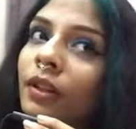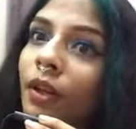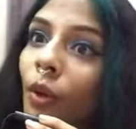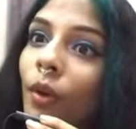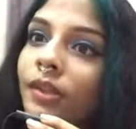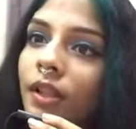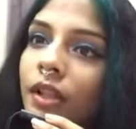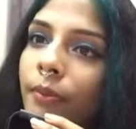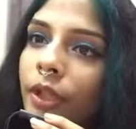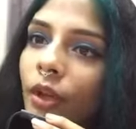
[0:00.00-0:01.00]
crossed the
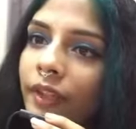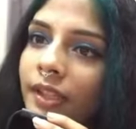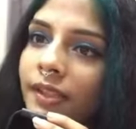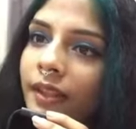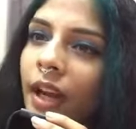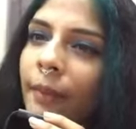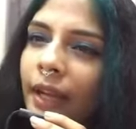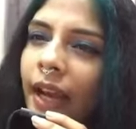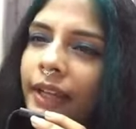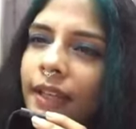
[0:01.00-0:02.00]
limit of Instagram.
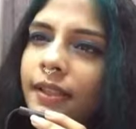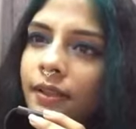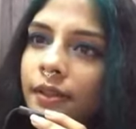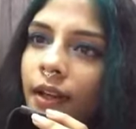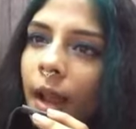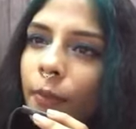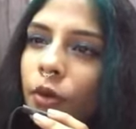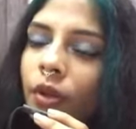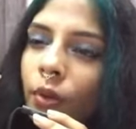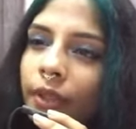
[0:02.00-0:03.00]
Like, I guess
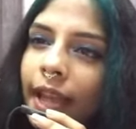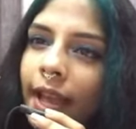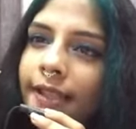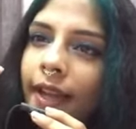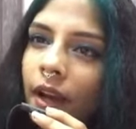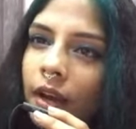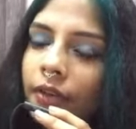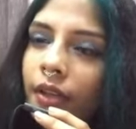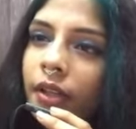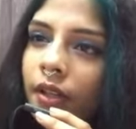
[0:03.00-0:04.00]
Instagram only has like
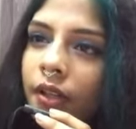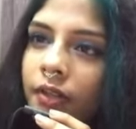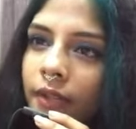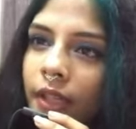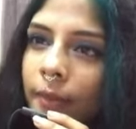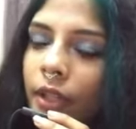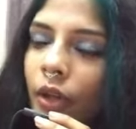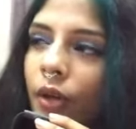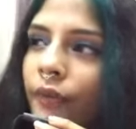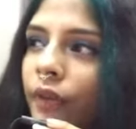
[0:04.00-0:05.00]
100, the limit
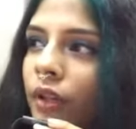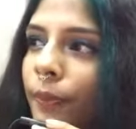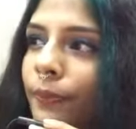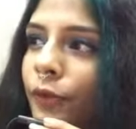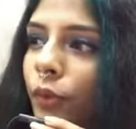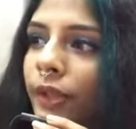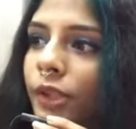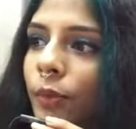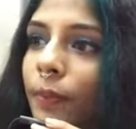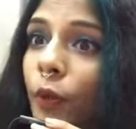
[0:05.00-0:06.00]
of stories
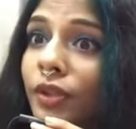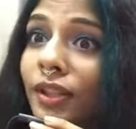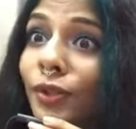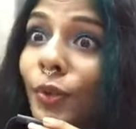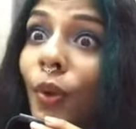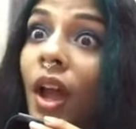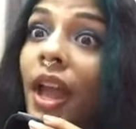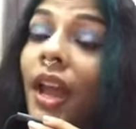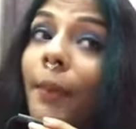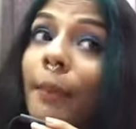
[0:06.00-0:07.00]
to be posted, so
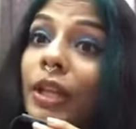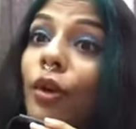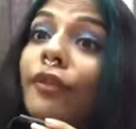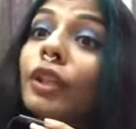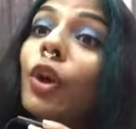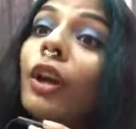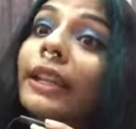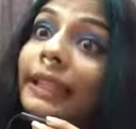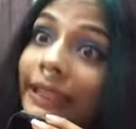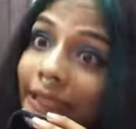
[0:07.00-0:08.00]
many of it got
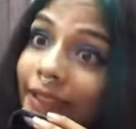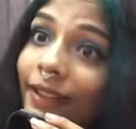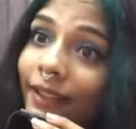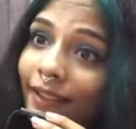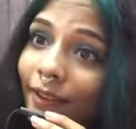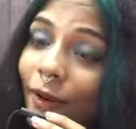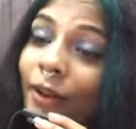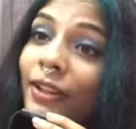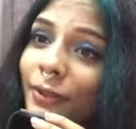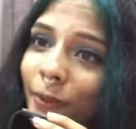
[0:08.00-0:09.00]
deleted
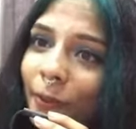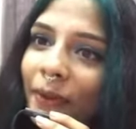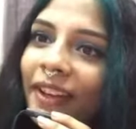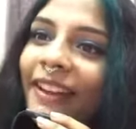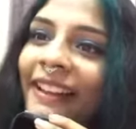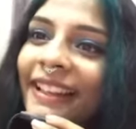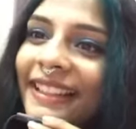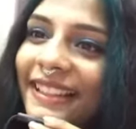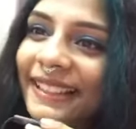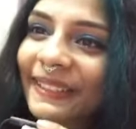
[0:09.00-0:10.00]
on its own.
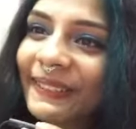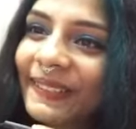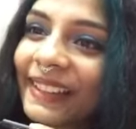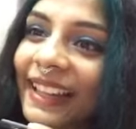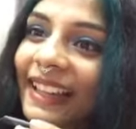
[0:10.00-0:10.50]
So